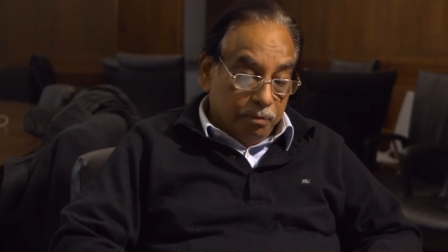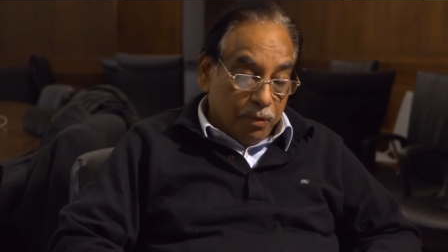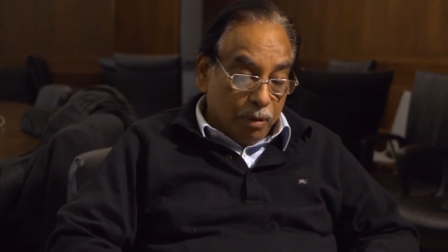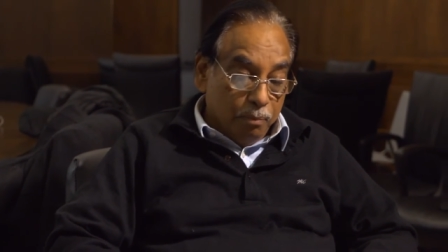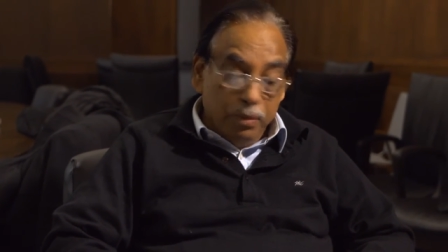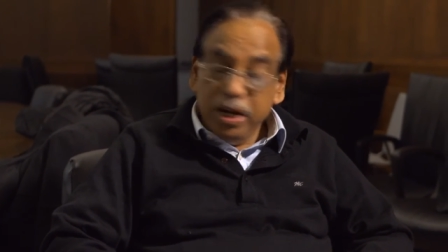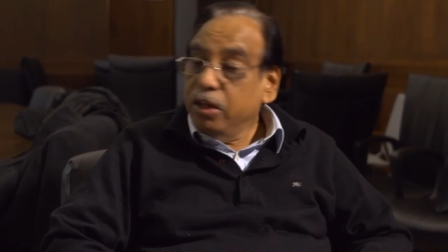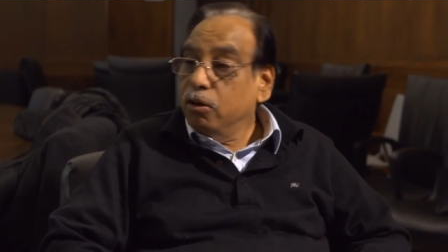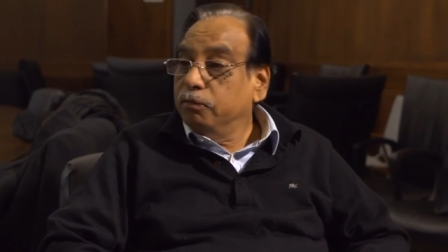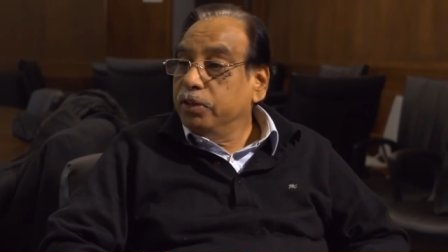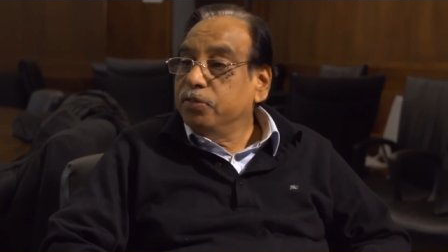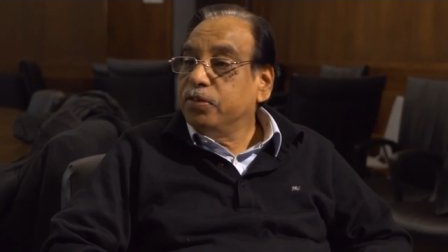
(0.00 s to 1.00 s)
many
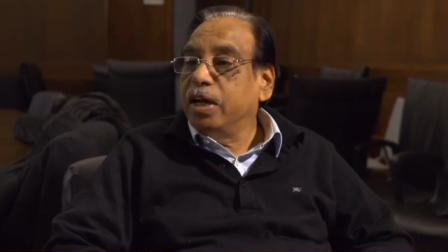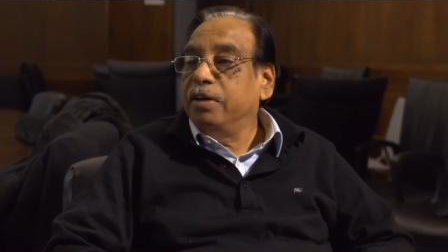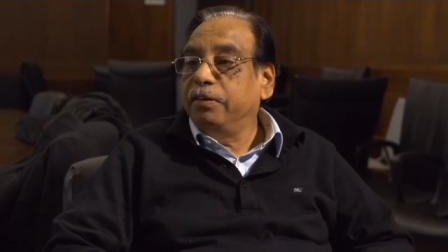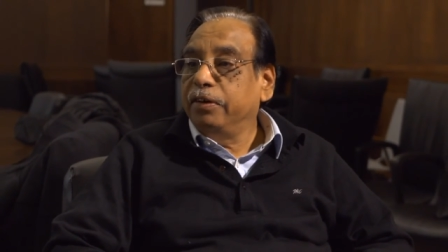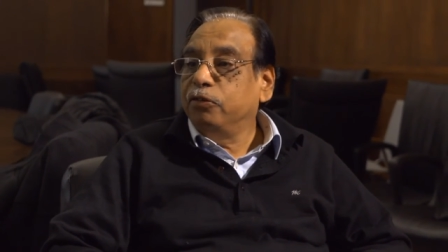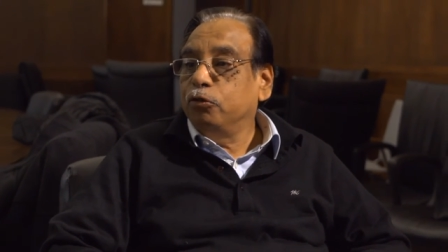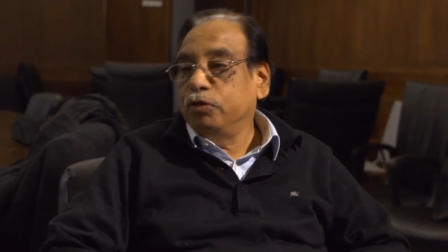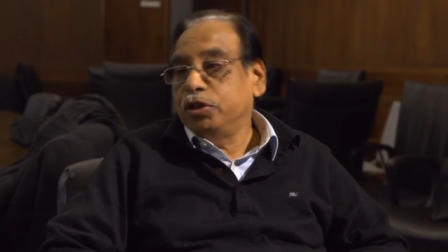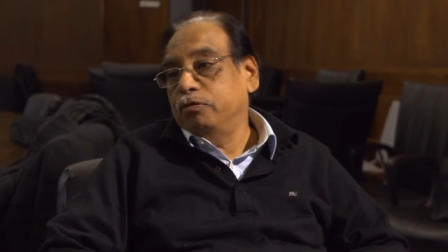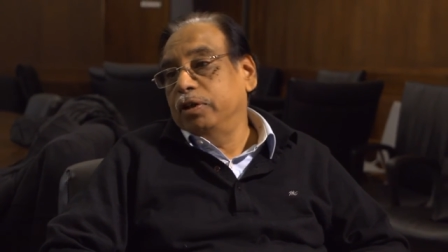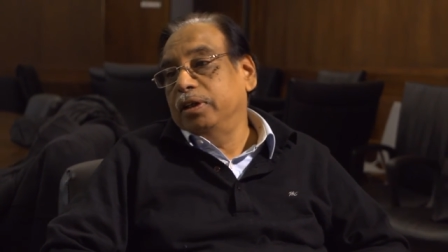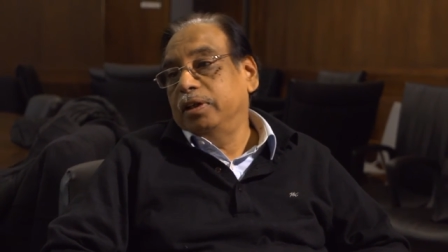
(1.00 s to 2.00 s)
of these countries,
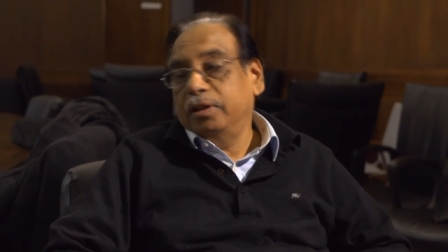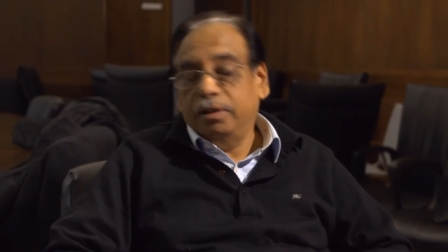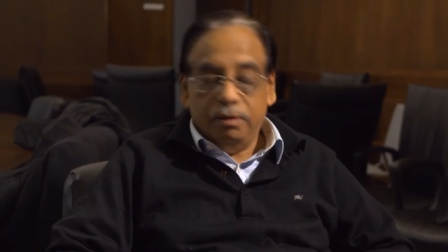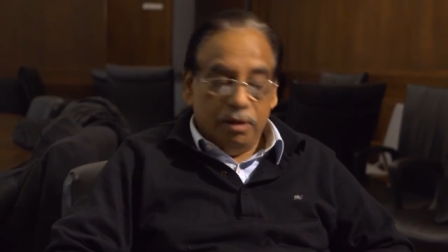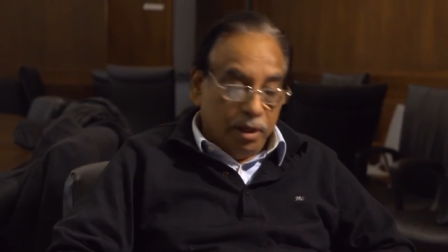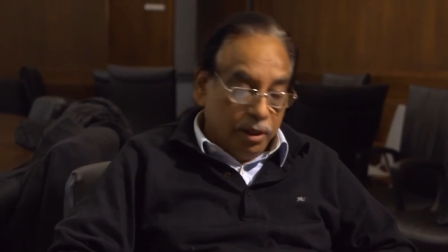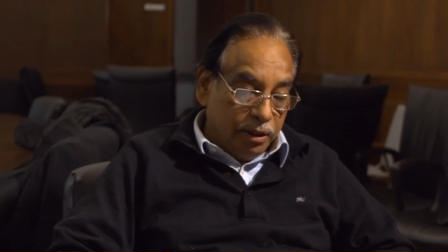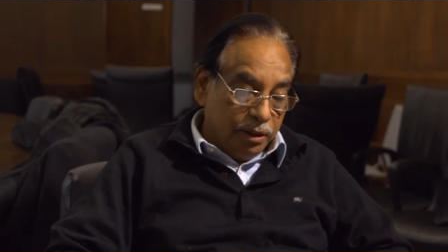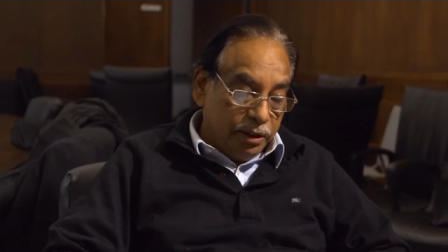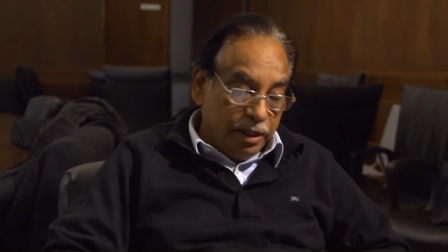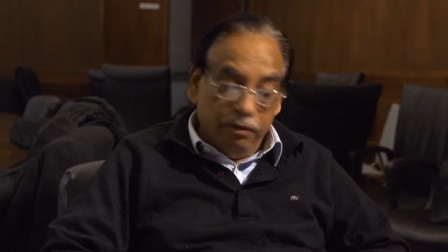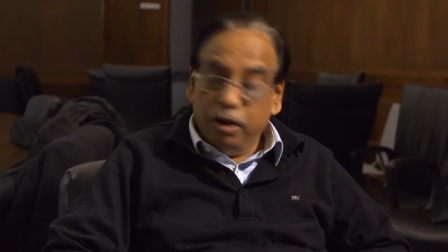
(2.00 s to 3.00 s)
which were
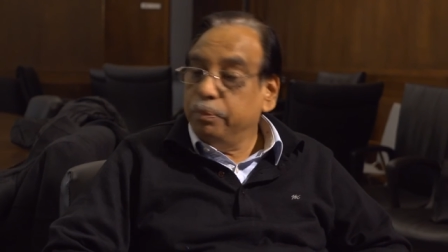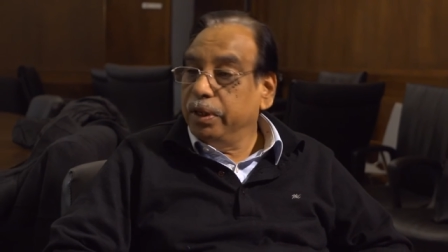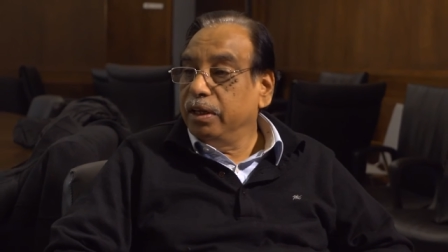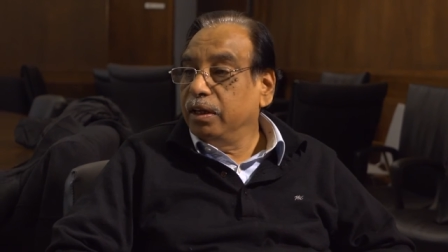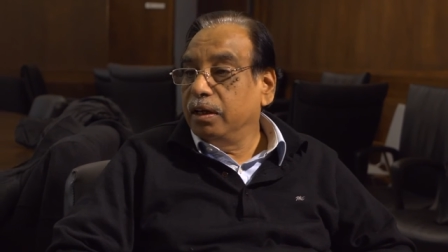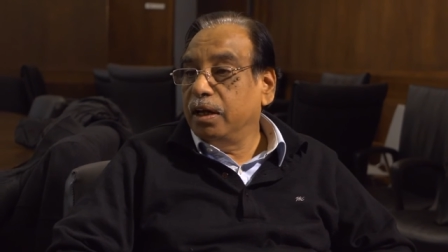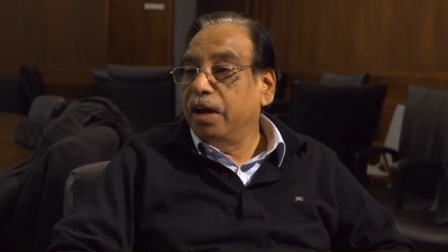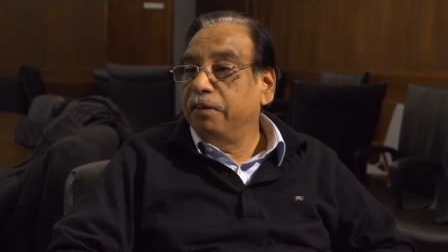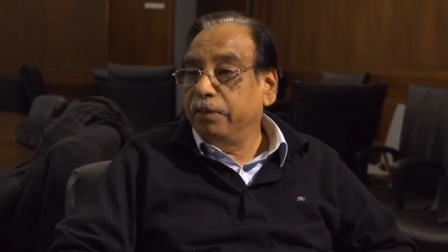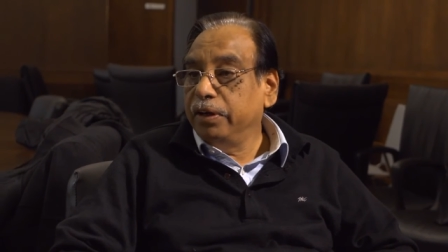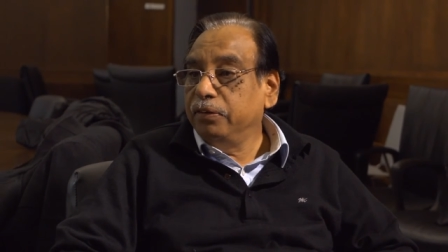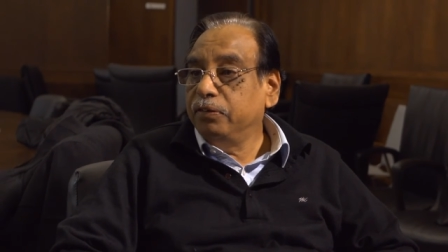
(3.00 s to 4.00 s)
developing
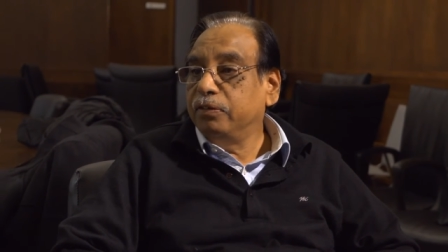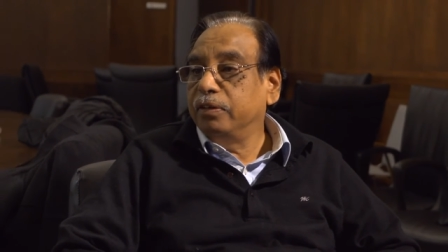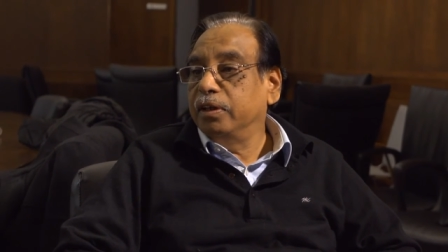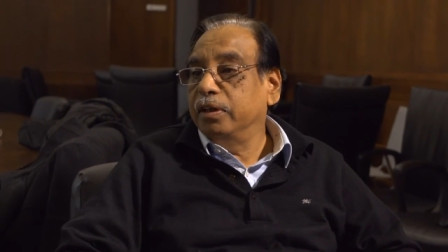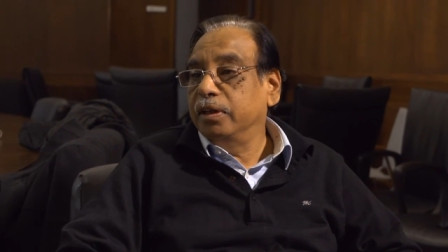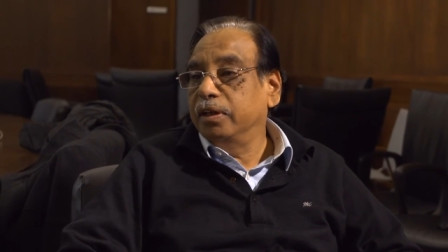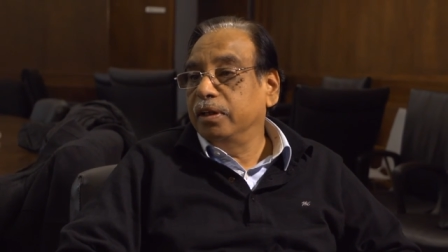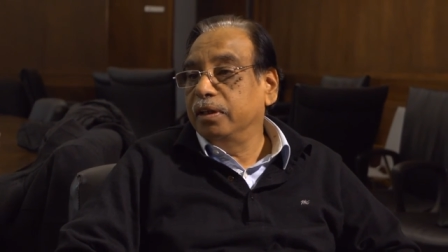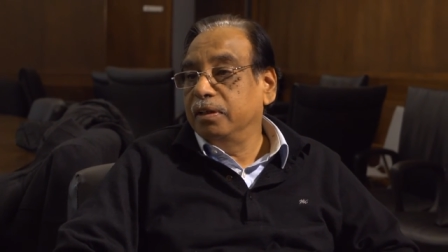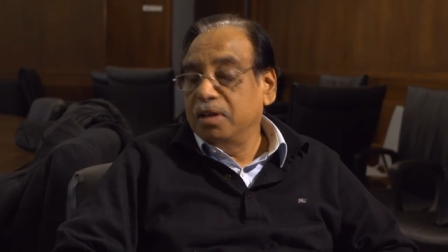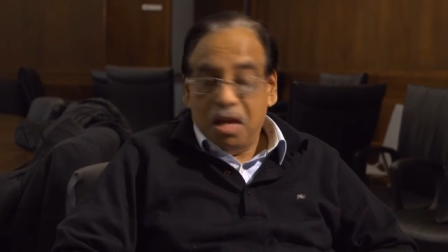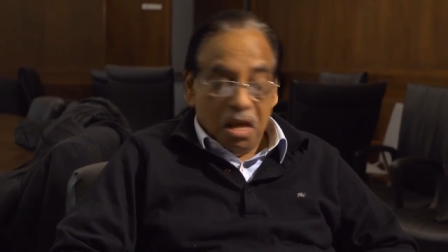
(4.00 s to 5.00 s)
countries
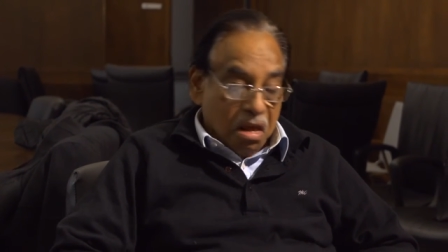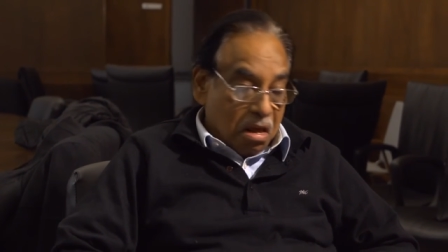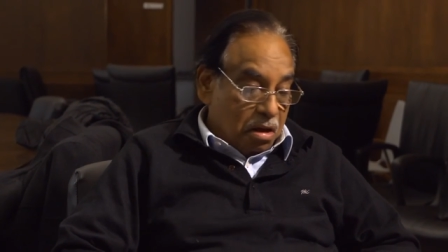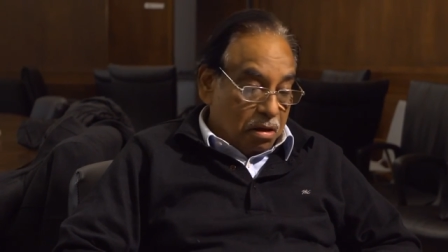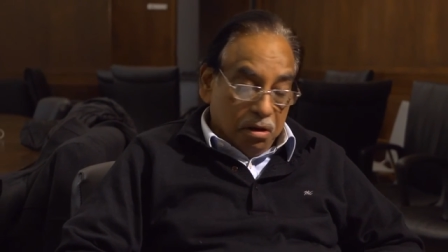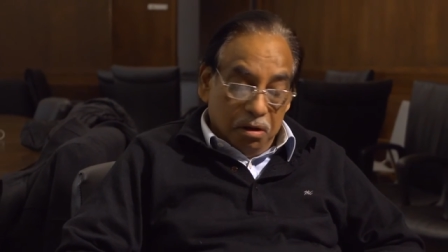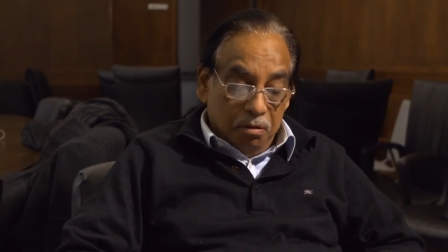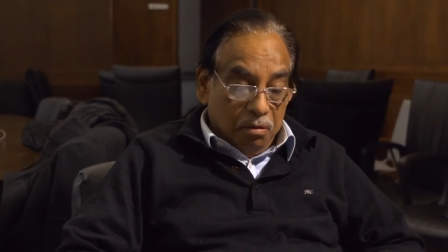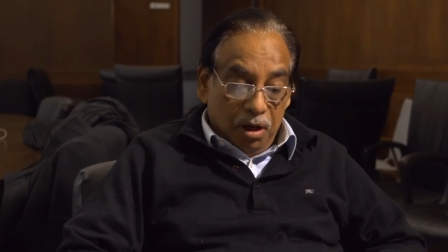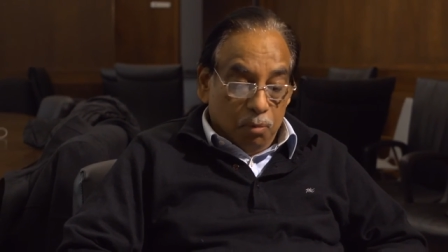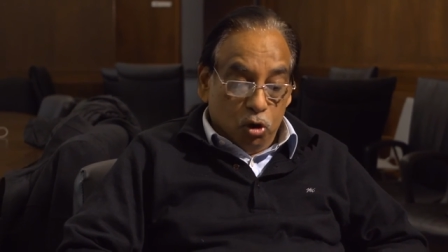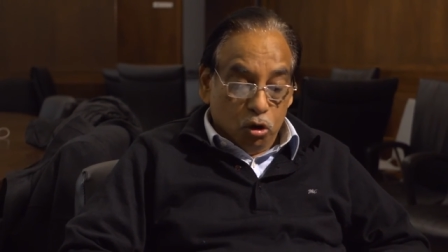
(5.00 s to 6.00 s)

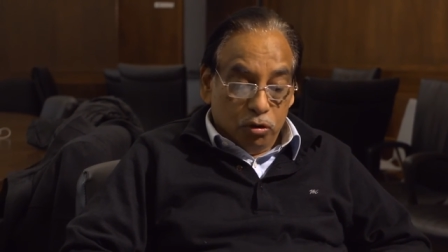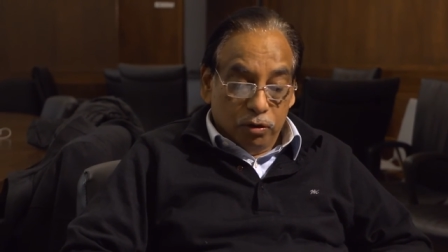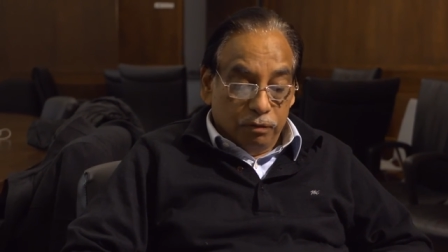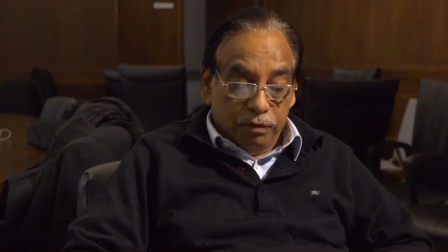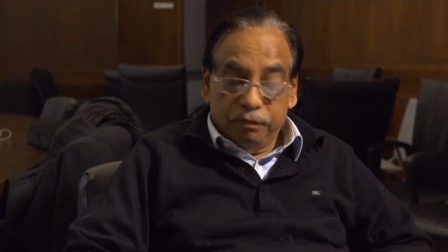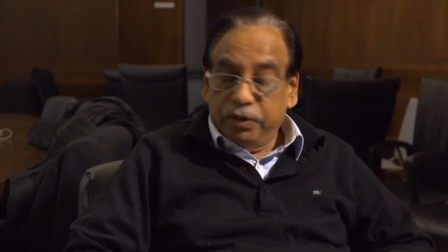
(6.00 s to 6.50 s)
about 2